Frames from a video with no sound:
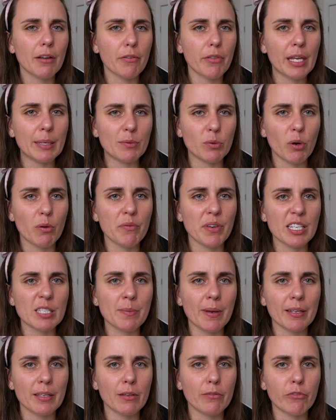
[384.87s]
of theme to what we've
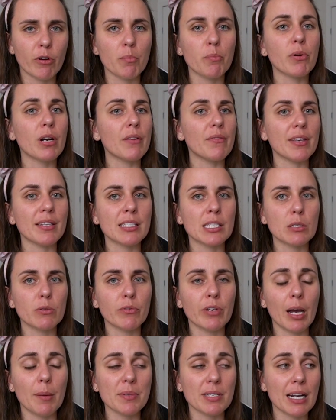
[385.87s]
expected from previous
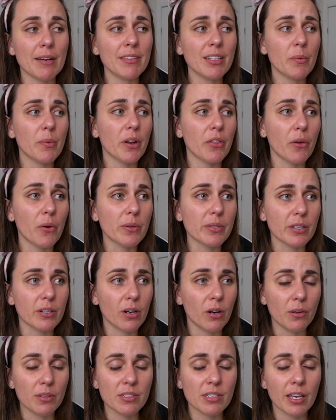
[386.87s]
Silph Cups. And I haven't done one of those in a
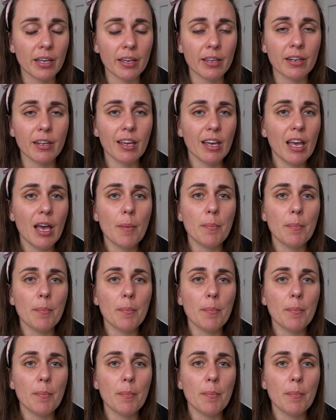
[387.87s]
hot second.